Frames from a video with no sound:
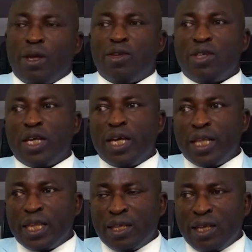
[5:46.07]
It's a
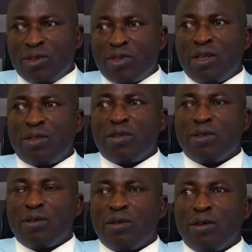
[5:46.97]
gated estate.
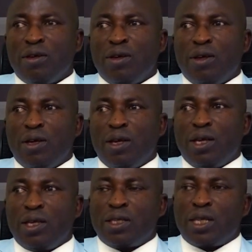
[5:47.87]

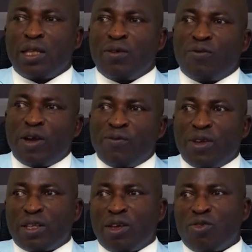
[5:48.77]
It's 35
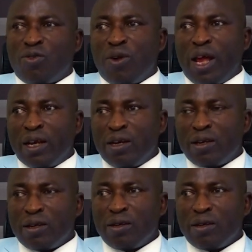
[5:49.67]
hectares of land.